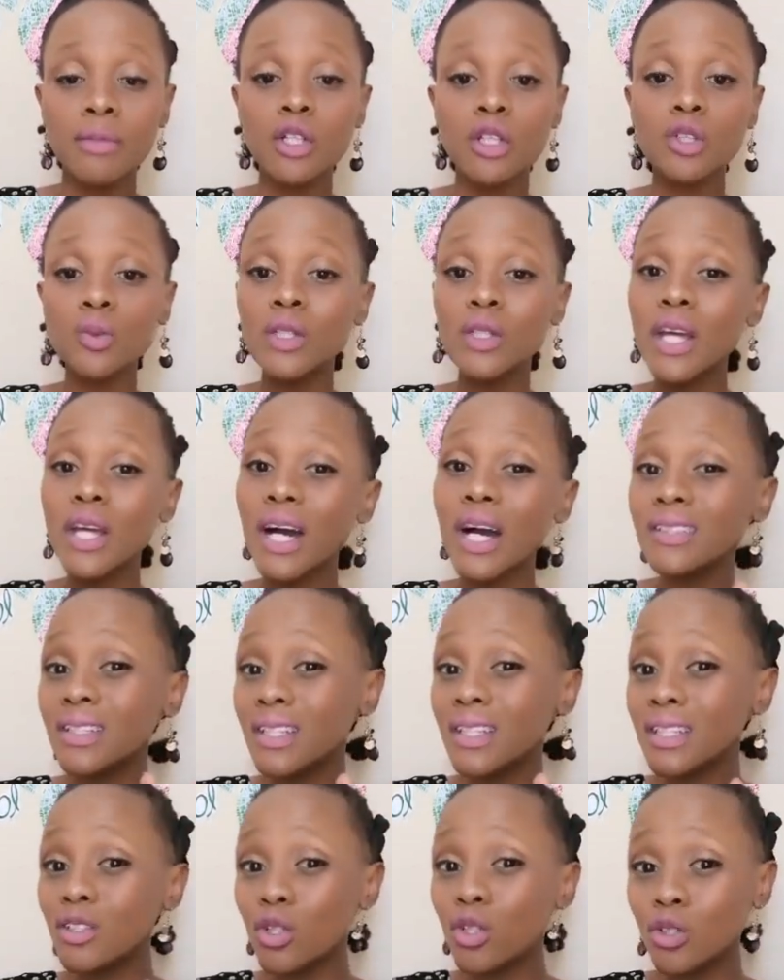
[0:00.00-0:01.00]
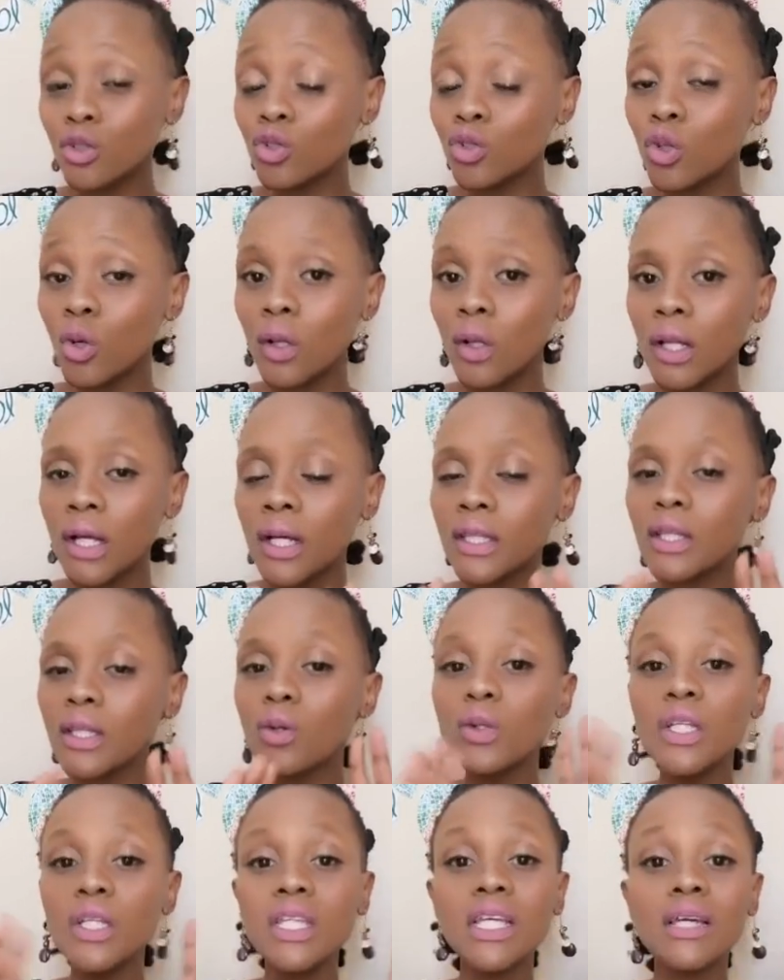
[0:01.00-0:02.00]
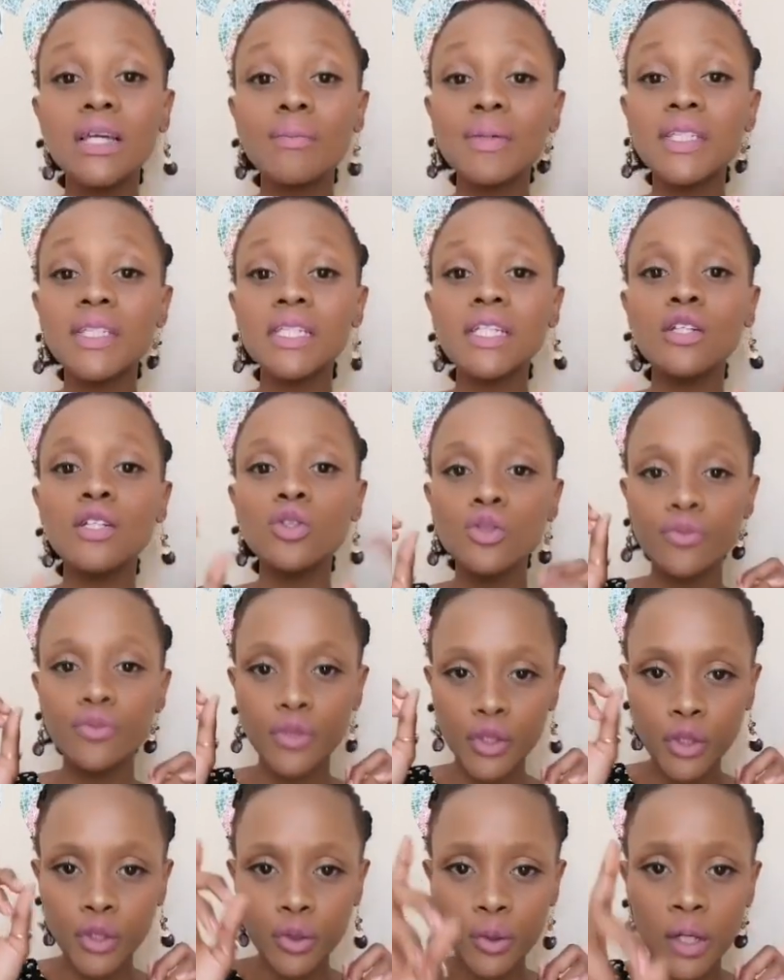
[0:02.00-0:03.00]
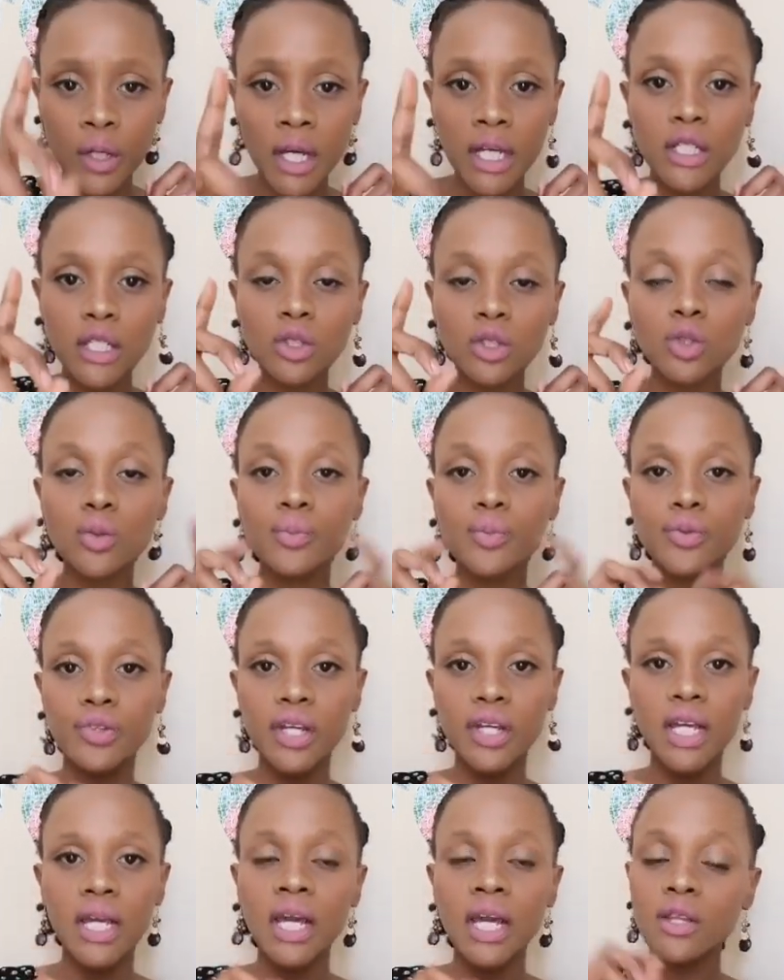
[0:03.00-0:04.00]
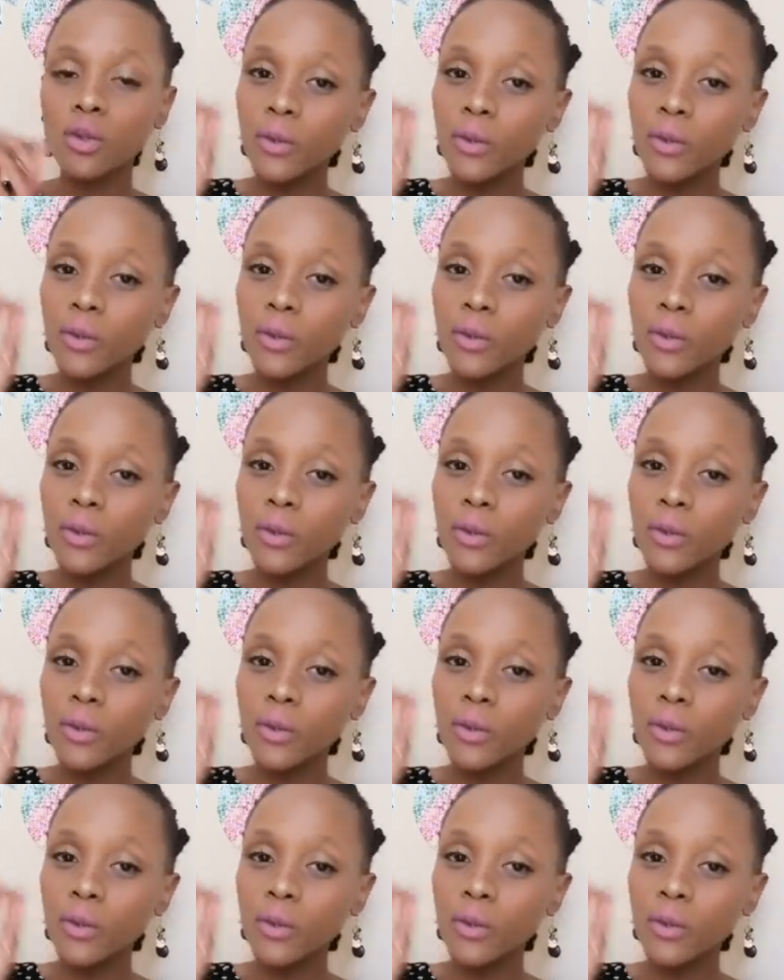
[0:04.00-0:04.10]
because when you're under that control, the only thing a person can do for you is to pray.